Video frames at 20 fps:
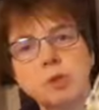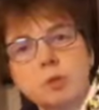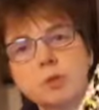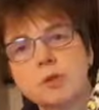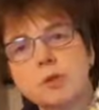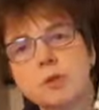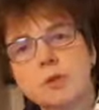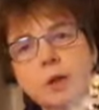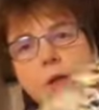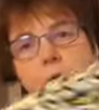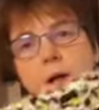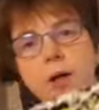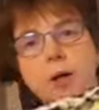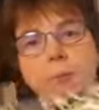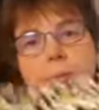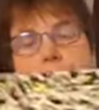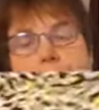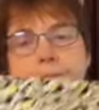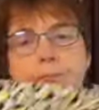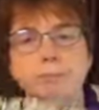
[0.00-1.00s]
was
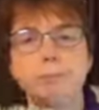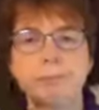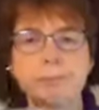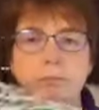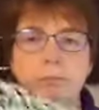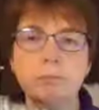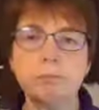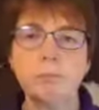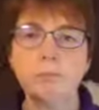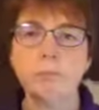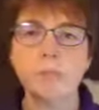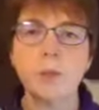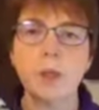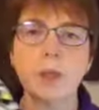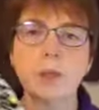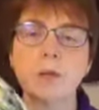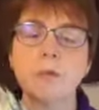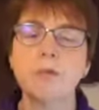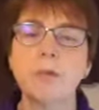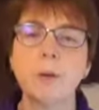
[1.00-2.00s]

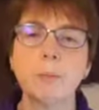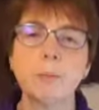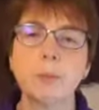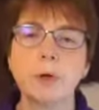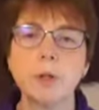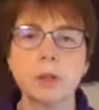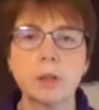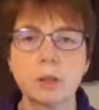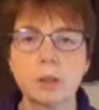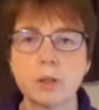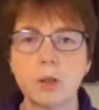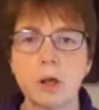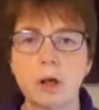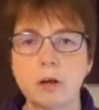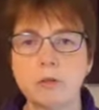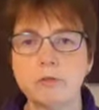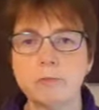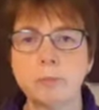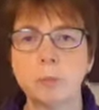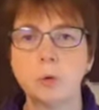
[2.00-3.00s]
the fabric that
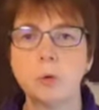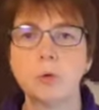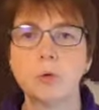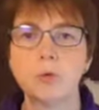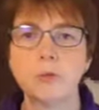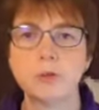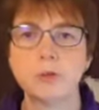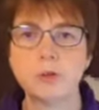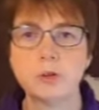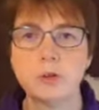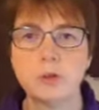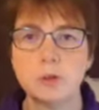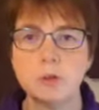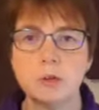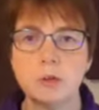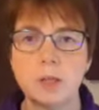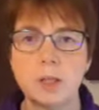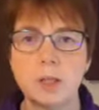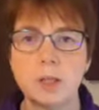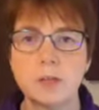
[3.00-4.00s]
I've bought to do
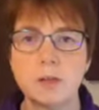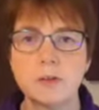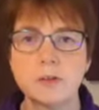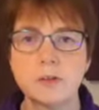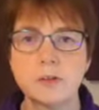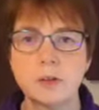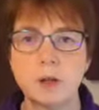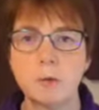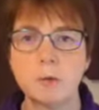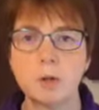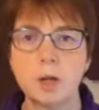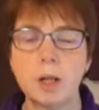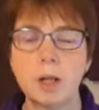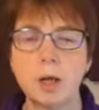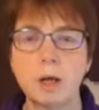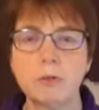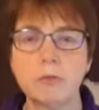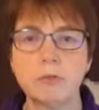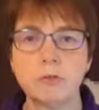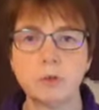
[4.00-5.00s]
the Sew
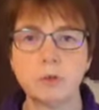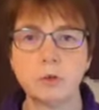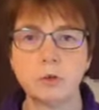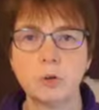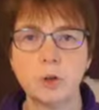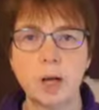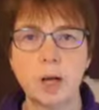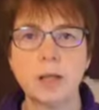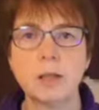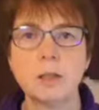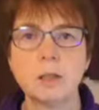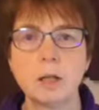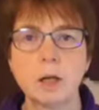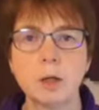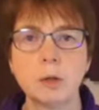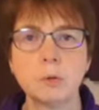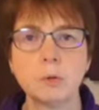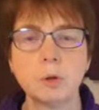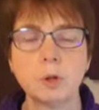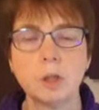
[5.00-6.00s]
Yellow for
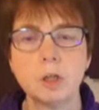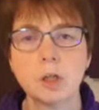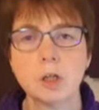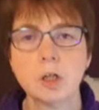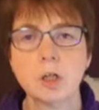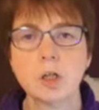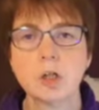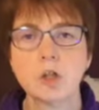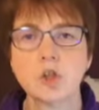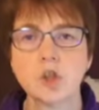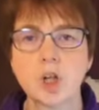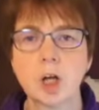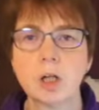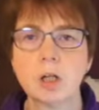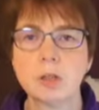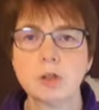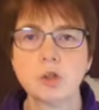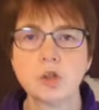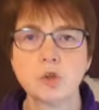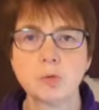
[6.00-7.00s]
Endo
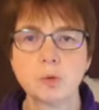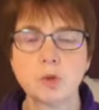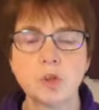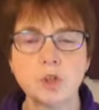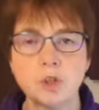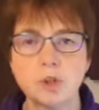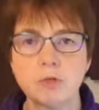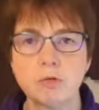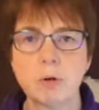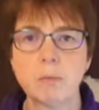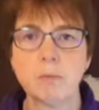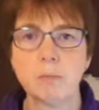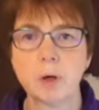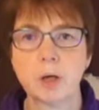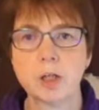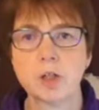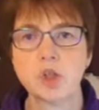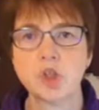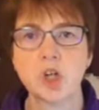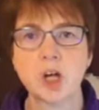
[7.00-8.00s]
challenge, which is run by
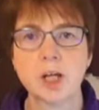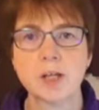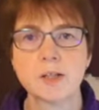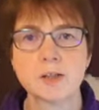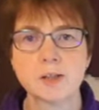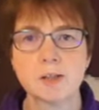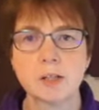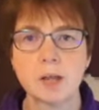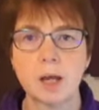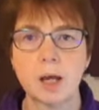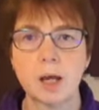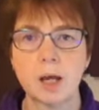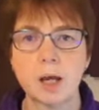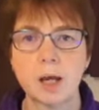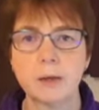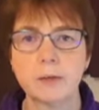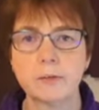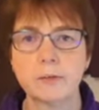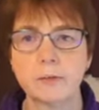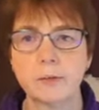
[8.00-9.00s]
Jess at
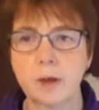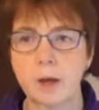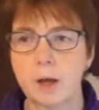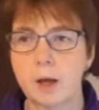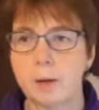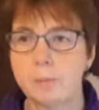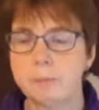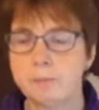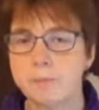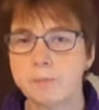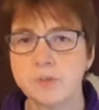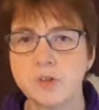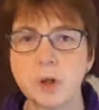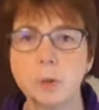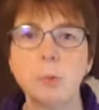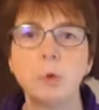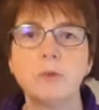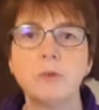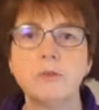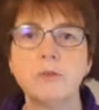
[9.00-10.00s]
So
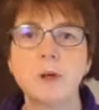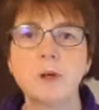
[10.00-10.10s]
What If I